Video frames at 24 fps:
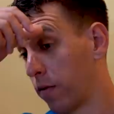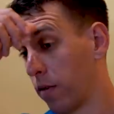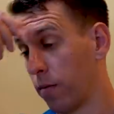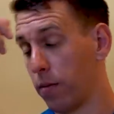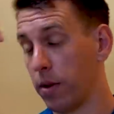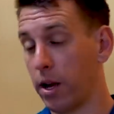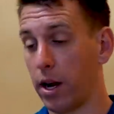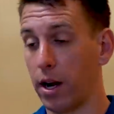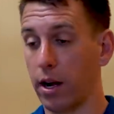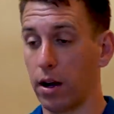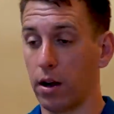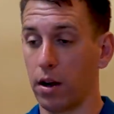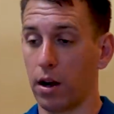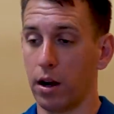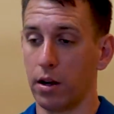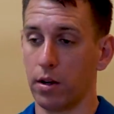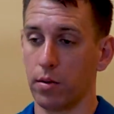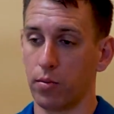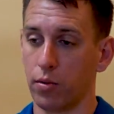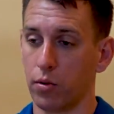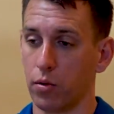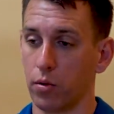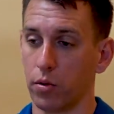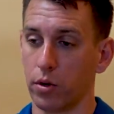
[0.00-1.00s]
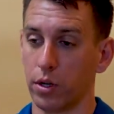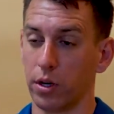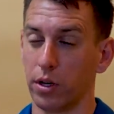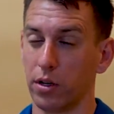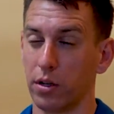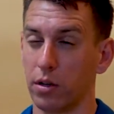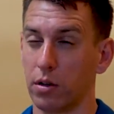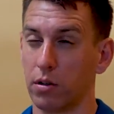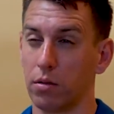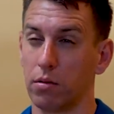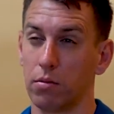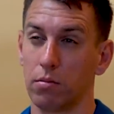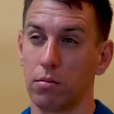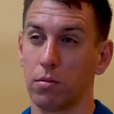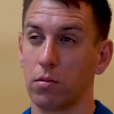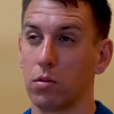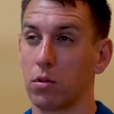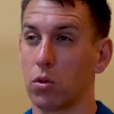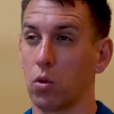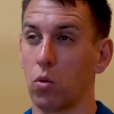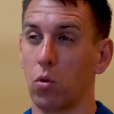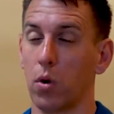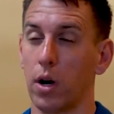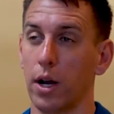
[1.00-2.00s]
From there, I deployed
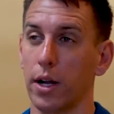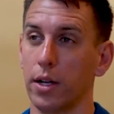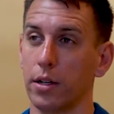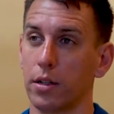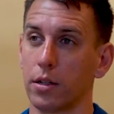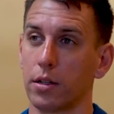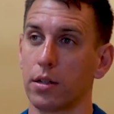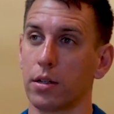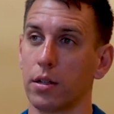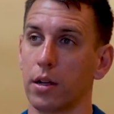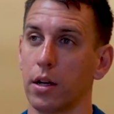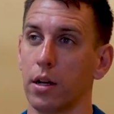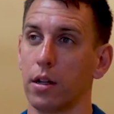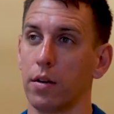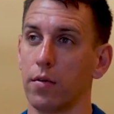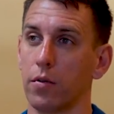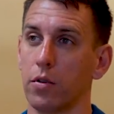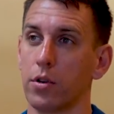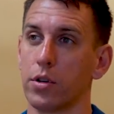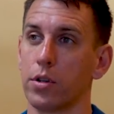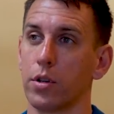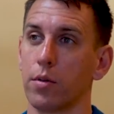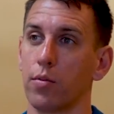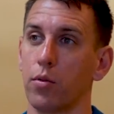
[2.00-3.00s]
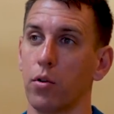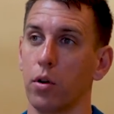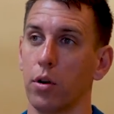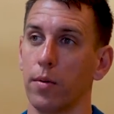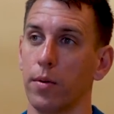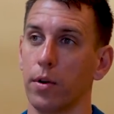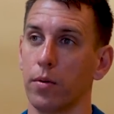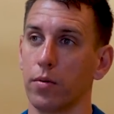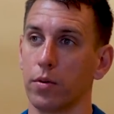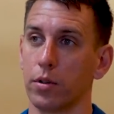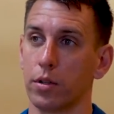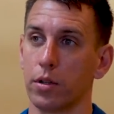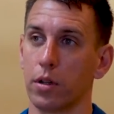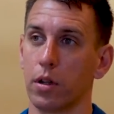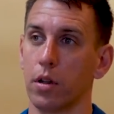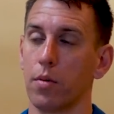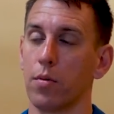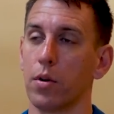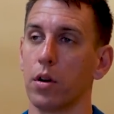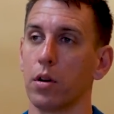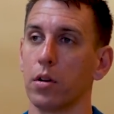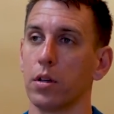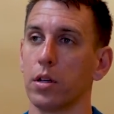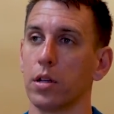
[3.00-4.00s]
twice. The first deployment was to
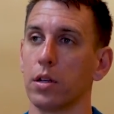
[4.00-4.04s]
the Middle